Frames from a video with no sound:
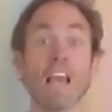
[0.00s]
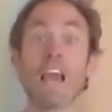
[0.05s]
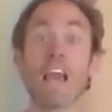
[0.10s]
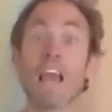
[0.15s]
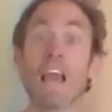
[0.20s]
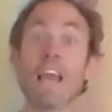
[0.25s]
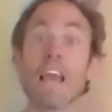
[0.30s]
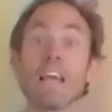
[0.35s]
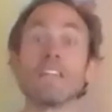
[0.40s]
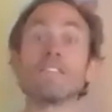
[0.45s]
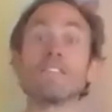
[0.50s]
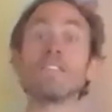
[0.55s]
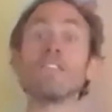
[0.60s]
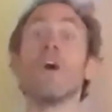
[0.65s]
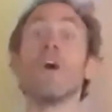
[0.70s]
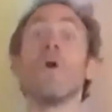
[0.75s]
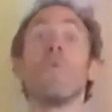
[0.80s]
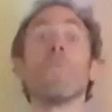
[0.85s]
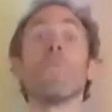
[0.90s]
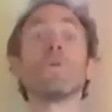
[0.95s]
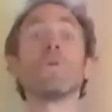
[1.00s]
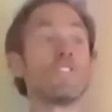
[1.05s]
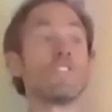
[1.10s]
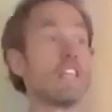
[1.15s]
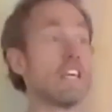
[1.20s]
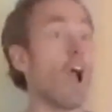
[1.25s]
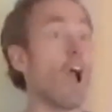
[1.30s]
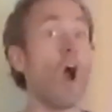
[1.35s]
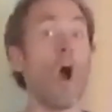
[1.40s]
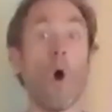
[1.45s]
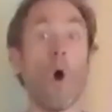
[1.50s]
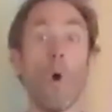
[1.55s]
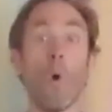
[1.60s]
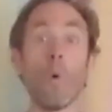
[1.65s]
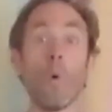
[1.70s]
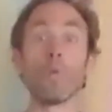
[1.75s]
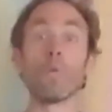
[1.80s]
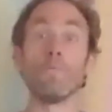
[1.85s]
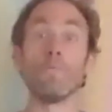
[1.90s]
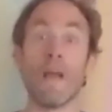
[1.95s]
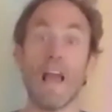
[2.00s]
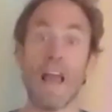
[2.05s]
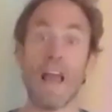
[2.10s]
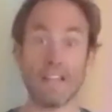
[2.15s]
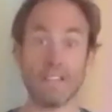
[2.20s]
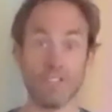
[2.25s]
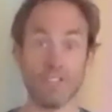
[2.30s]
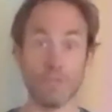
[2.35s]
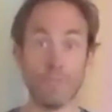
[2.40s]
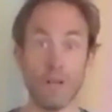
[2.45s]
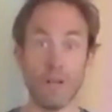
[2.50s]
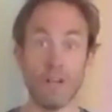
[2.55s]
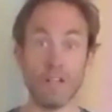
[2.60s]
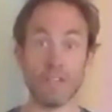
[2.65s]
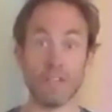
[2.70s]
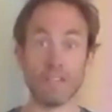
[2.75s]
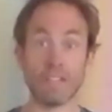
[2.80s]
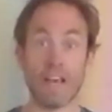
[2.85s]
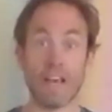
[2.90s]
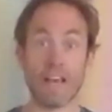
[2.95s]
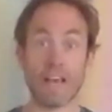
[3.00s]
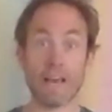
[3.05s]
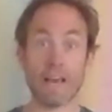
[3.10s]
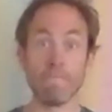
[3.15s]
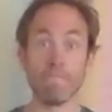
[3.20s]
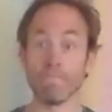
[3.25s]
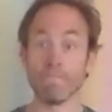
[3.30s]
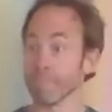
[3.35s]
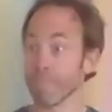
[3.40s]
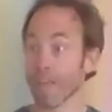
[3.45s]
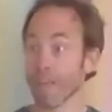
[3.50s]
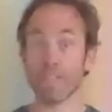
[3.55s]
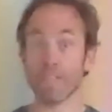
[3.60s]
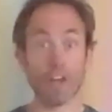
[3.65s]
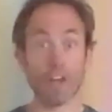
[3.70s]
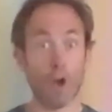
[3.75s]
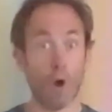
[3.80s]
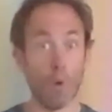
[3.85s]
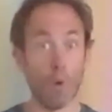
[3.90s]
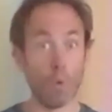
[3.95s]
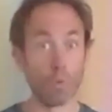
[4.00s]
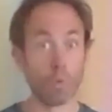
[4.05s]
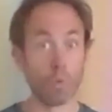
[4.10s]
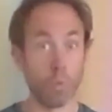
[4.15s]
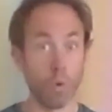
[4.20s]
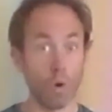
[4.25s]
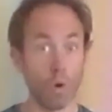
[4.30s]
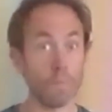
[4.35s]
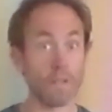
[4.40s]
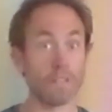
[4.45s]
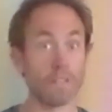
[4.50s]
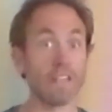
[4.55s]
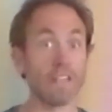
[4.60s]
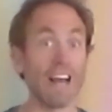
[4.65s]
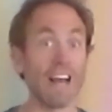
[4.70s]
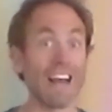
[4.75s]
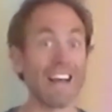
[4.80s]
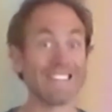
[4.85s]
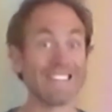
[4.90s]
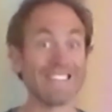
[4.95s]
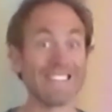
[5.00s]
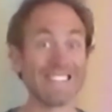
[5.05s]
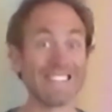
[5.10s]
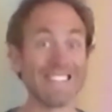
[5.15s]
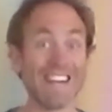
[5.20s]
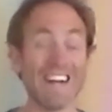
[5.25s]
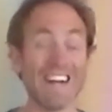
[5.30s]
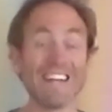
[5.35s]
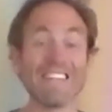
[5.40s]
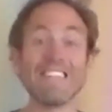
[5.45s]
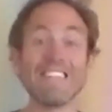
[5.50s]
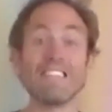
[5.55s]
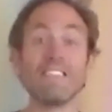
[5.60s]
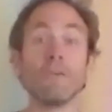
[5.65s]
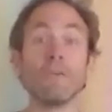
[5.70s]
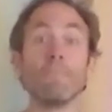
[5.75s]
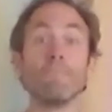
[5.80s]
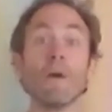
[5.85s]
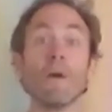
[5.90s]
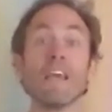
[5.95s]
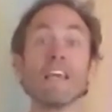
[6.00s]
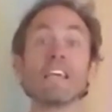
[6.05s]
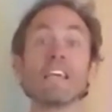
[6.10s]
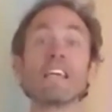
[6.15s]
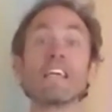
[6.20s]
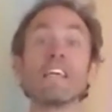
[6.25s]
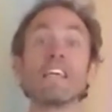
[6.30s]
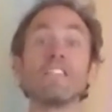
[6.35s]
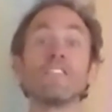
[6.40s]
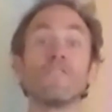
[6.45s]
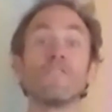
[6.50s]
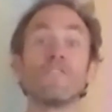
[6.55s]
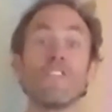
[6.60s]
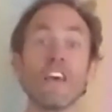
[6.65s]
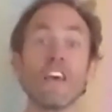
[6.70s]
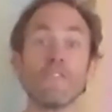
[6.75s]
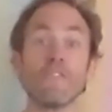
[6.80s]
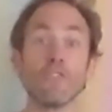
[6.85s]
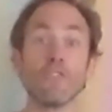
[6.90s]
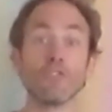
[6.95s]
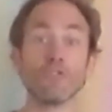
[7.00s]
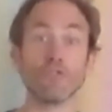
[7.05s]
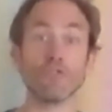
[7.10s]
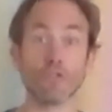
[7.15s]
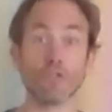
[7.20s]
It was the old man's birthday. The old woman had decided to bake his favourite,